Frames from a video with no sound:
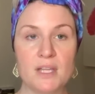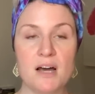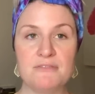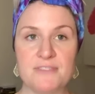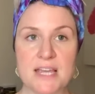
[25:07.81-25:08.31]

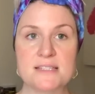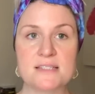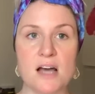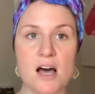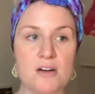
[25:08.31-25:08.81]
a
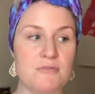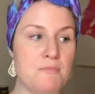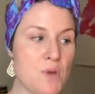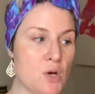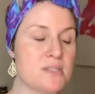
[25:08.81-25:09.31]
face of
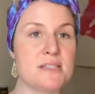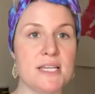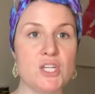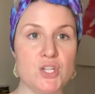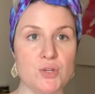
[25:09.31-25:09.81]

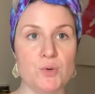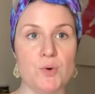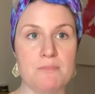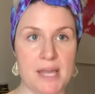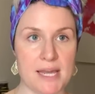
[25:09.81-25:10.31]
mostly
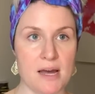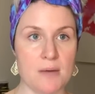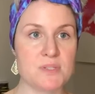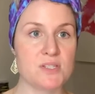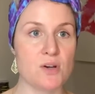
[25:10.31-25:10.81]
new
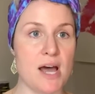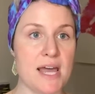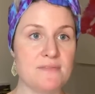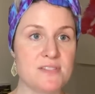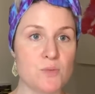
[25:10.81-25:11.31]
makeup. So I
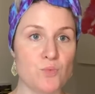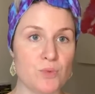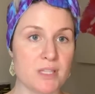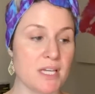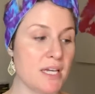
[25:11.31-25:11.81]
have some
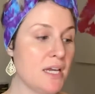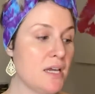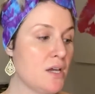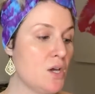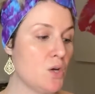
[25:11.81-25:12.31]
really
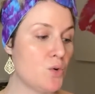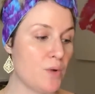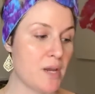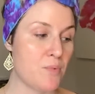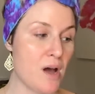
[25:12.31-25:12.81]

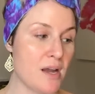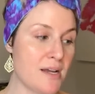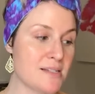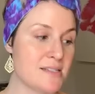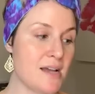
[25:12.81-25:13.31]
great products.